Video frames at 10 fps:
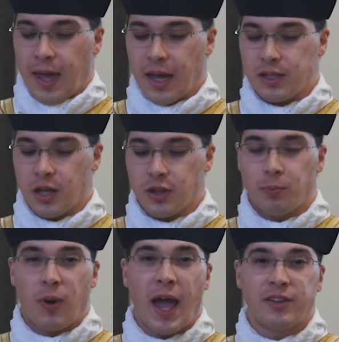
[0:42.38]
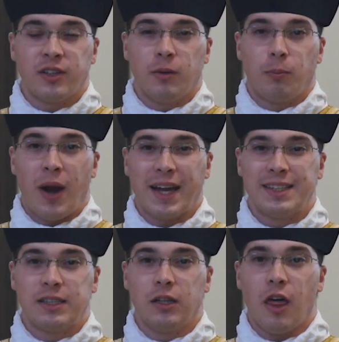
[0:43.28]
And on the prat-
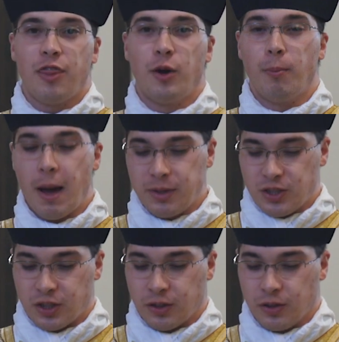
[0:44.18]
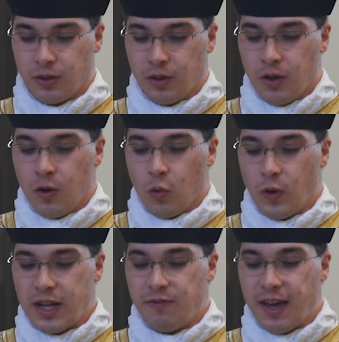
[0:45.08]
practical thermometer
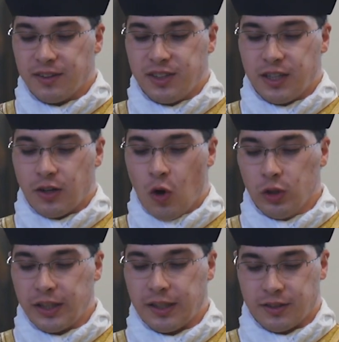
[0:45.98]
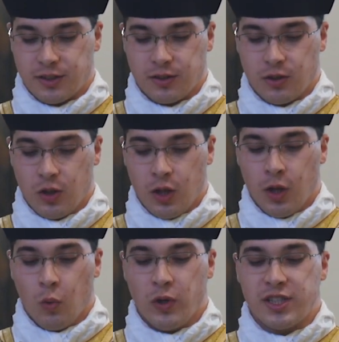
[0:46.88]
when advancing in holiness,
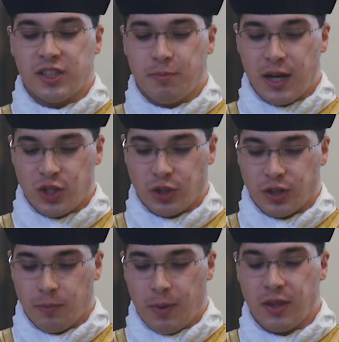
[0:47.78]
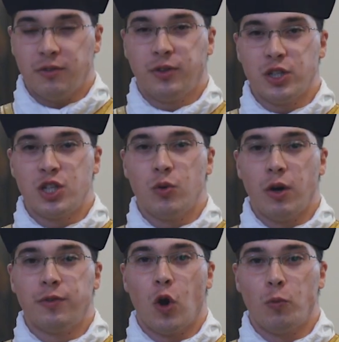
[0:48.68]
which is measured by the virtue
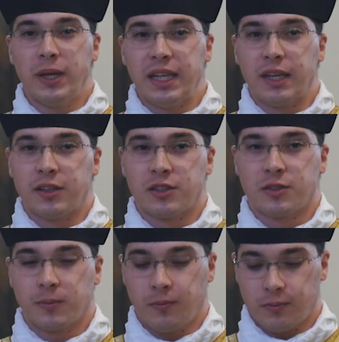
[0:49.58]
of obedience.